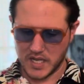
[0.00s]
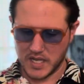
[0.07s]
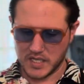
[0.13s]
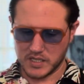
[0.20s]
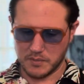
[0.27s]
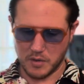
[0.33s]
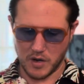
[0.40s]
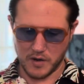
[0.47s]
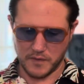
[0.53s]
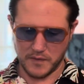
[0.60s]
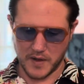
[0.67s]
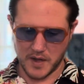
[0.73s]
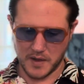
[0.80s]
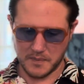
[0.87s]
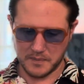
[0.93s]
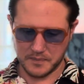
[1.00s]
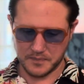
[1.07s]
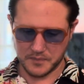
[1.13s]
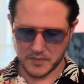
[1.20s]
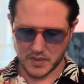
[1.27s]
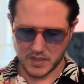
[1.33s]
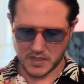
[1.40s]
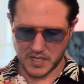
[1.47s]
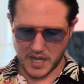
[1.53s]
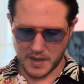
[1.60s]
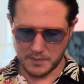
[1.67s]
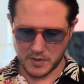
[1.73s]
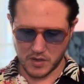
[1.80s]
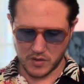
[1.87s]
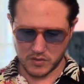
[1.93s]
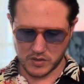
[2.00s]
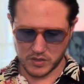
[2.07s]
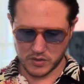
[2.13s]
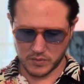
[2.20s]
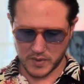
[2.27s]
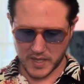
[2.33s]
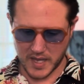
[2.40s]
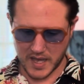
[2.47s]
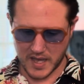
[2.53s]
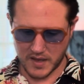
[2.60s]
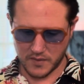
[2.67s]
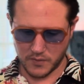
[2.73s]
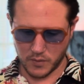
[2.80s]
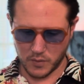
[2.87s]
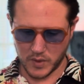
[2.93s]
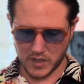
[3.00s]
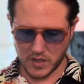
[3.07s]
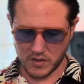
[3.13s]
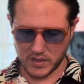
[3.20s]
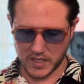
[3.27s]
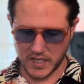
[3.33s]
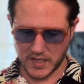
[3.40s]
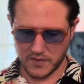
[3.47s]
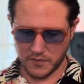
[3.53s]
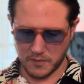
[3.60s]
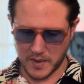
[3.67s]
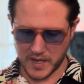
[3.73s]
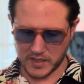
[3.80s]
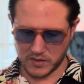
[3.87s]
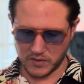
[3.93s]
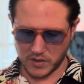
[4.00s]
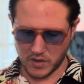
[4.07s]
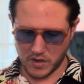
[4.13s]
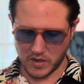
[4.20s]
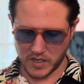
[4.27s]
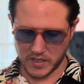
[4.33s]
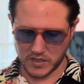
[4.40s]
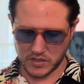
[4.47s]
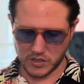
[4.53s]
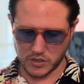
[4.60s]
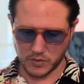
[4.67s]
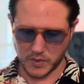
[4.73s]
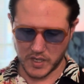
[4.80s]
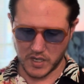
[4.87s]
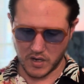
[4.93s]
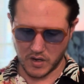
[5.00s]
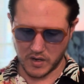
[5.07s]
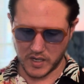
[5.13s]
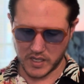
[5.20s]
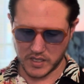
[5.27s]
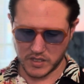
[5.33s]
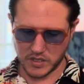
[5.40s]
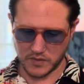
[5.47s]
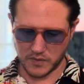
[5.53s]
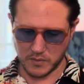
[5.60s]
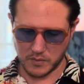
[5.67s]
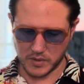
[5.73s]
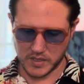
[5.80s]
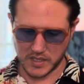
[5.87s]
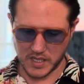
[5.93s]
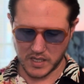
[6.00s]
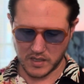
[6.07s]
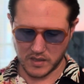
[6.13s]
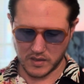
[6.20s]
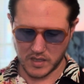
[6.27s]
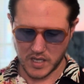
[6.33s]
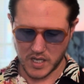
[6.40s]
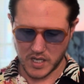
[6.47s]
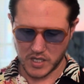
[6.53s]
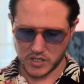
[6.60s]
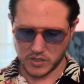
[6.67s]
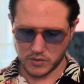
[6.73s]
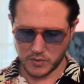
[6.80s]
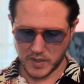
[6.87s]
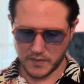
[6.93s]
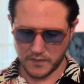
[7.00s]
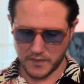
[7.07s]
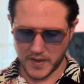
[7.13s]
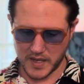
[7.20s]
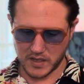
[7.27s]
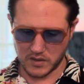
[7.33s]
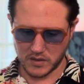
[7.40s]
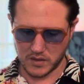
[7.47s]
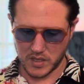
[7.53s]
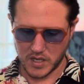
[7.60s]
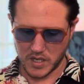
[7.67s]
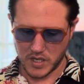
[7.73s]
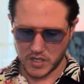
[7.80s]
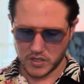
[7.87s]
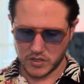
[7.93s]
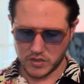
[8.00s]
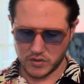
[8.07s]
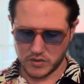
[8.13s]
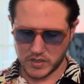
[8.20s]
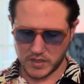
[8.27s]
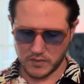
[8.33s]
It's a parfum. Top notes, we have willow leaf, mandarin orange, sweet orange from Brazil, sweet fennel, juicy